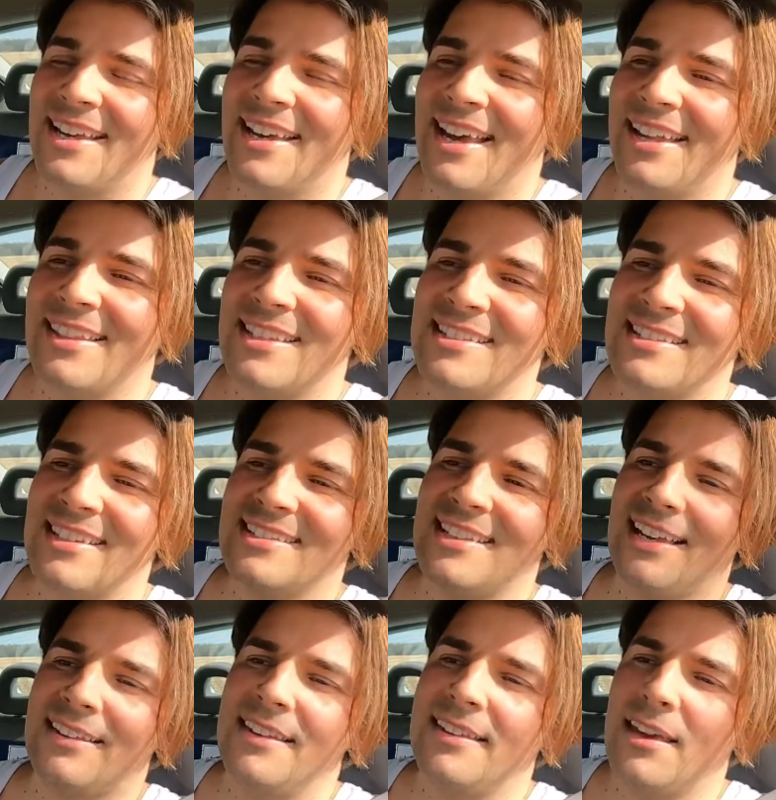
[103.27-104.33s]
And this is
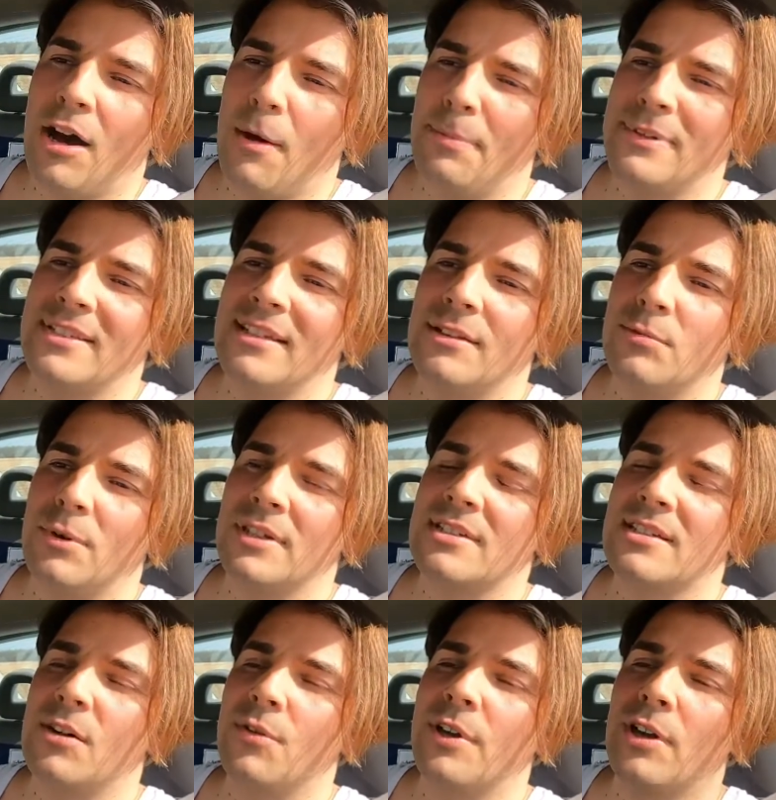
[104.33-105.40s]
exactly the opposite what's
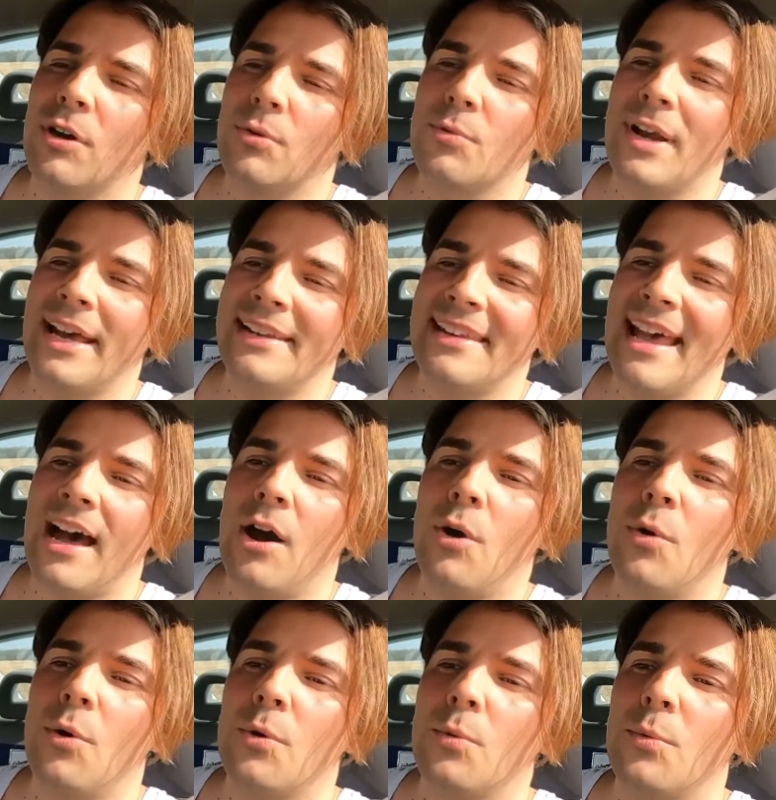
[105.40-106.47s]
going on right
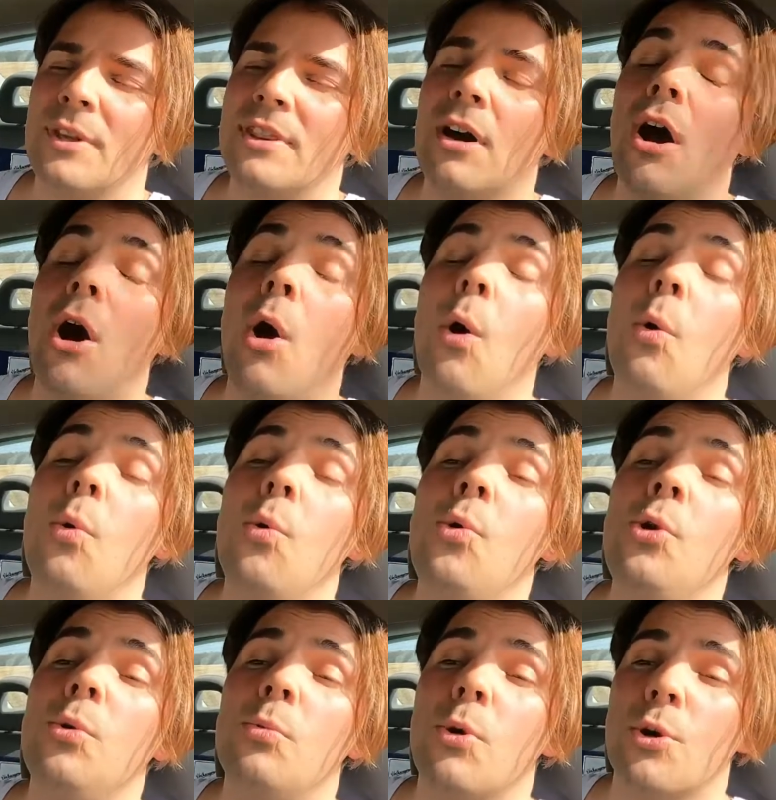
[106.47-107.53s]
now with the
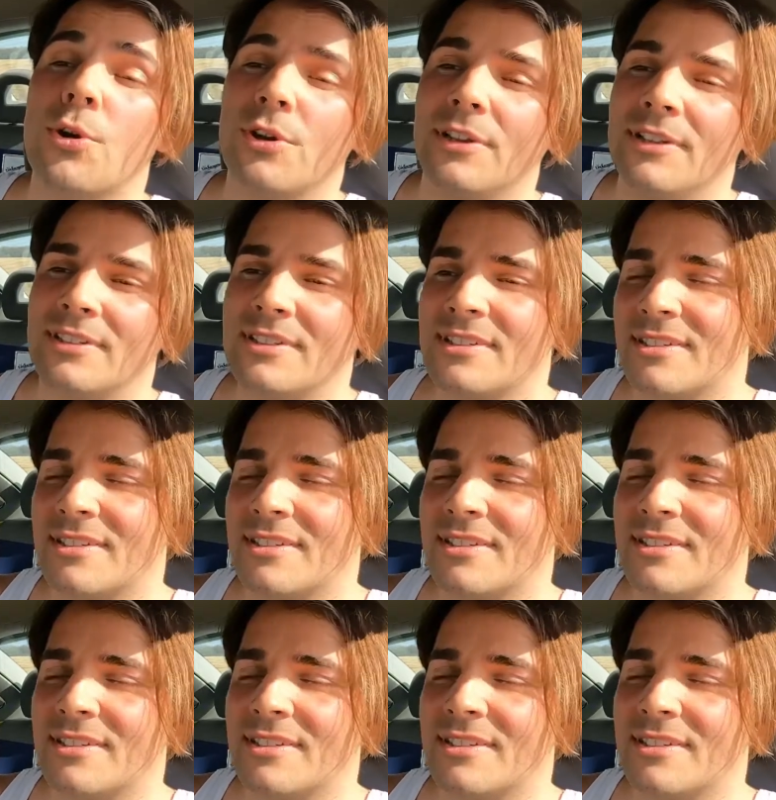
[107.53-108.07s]
whole world.